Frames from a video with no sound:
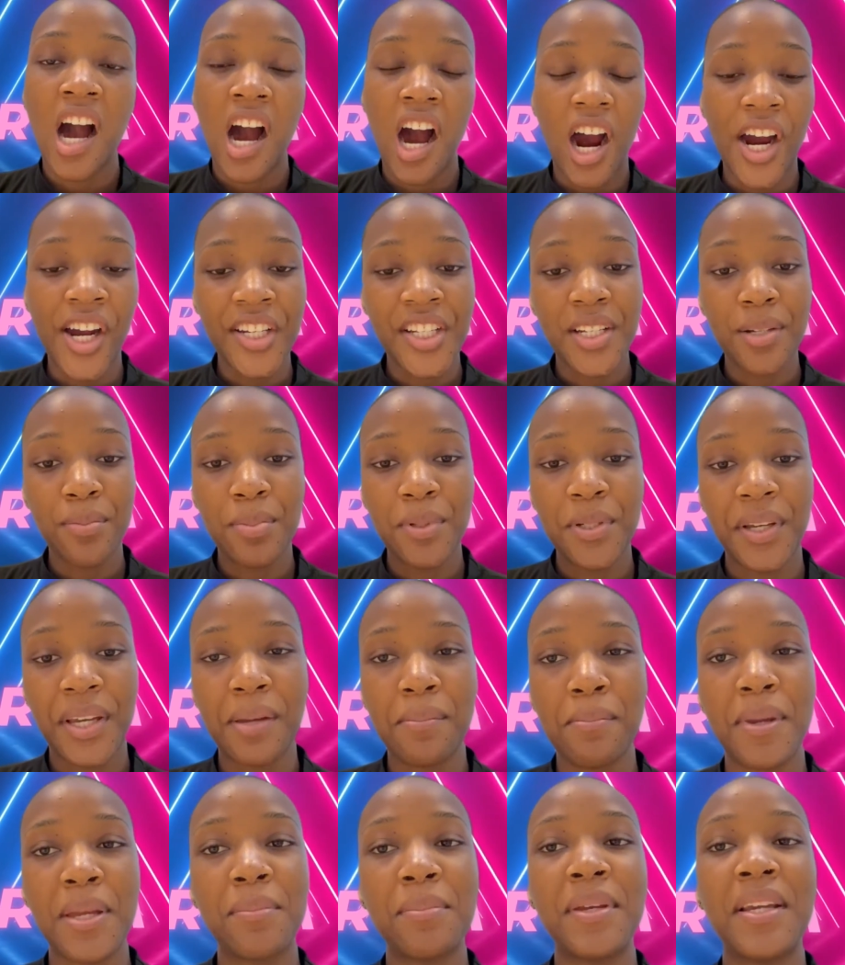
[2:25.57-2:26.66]
RWA
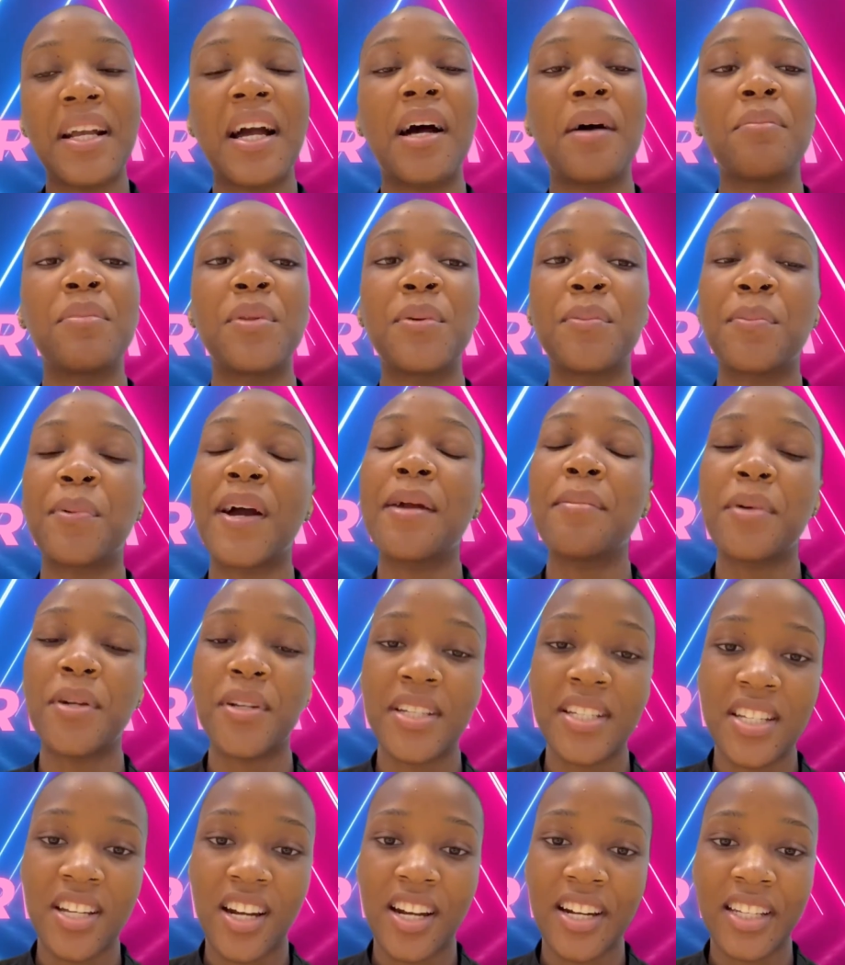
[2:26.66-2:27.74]
may become the primary
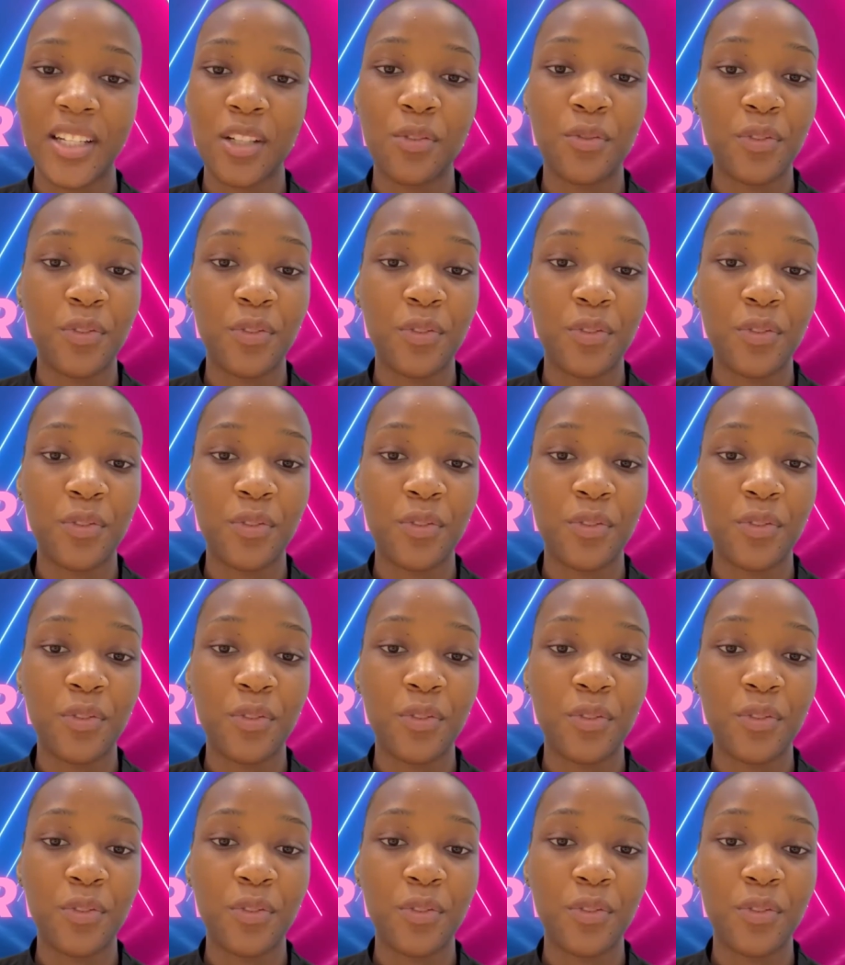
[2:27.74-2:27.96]
target